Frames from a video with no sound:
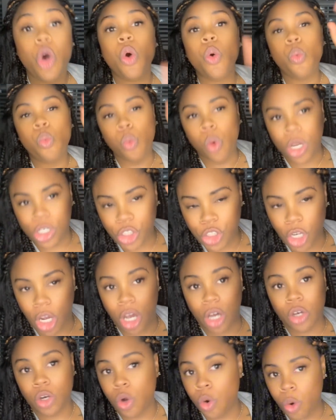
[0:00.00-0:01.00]
want
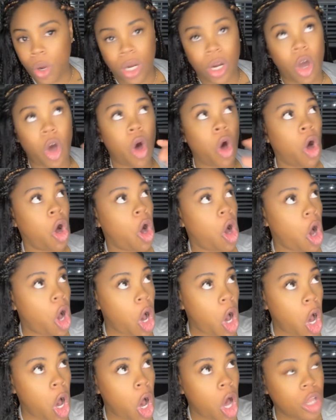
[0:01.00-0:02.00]
y'all going
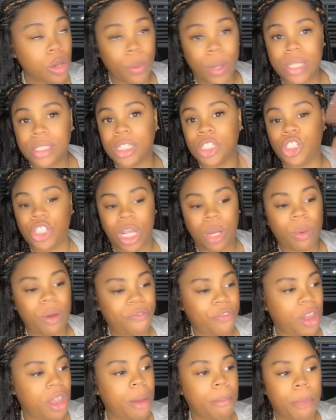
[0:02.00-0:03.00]
all the way to January,
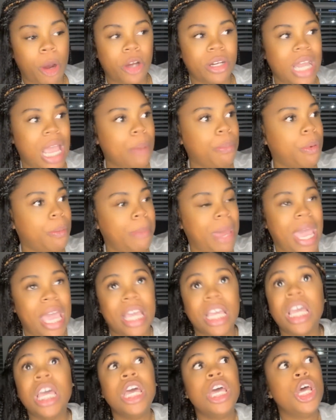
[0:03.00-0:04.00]
February, March, April,
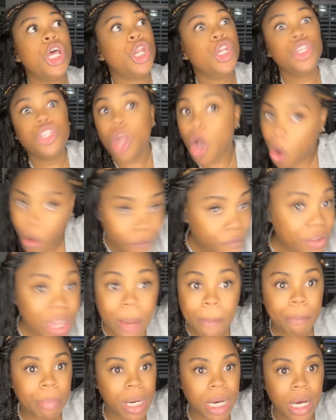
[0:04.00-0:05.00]
May,
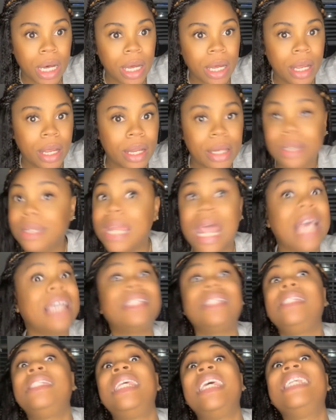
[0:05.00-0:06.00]
November,
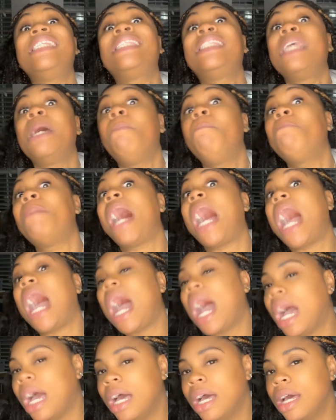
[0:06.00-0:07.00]
next December,
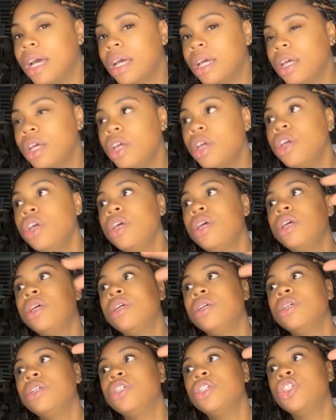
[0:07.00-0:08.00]

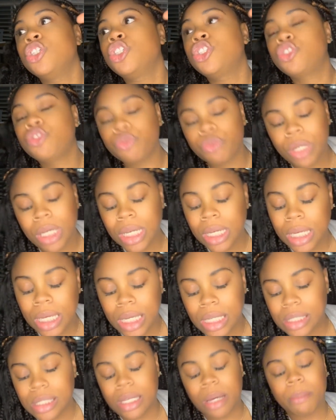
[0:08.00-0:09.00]

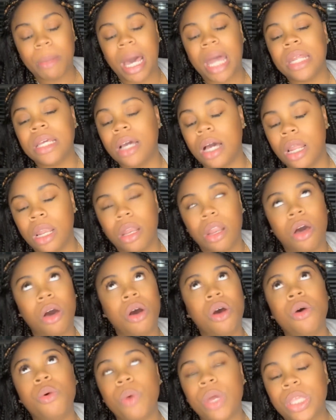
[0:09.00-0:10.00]
stringing somebody
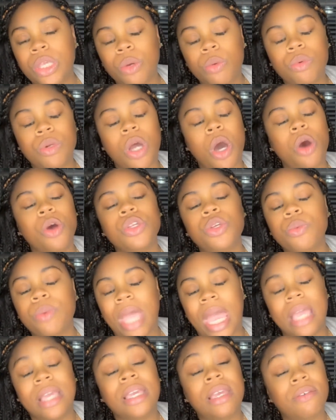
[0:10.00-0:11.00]
along when you know you
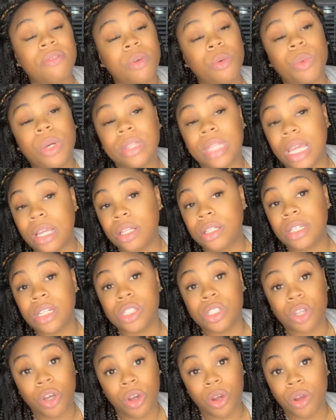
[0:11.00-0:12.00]
can't give them what they
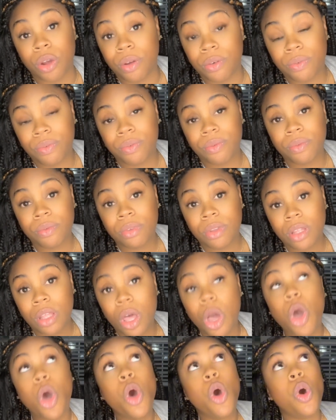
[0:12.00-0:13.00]
deserve.
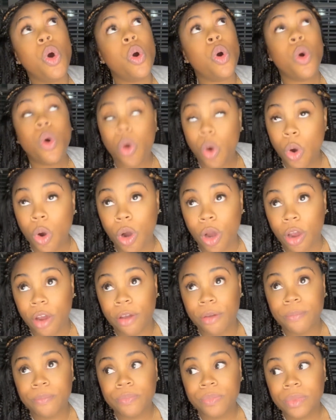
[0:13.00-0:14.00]

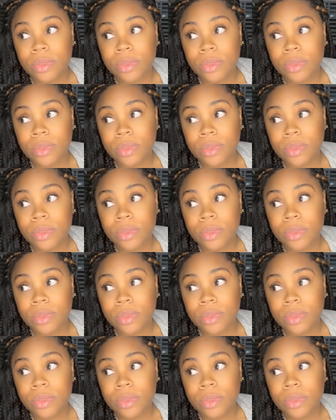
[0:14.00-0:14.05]
Or